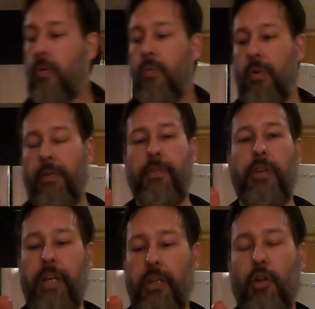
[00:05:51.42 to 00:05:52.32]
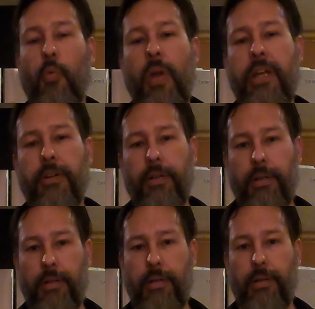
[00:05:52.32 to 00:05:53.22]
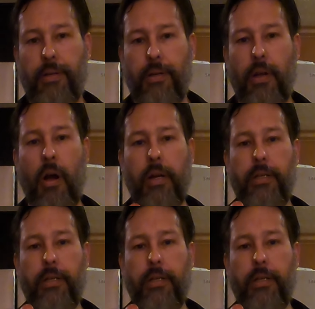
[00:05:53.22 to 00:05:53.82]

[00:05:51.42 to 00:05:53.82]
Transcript: What if you get your wiener caught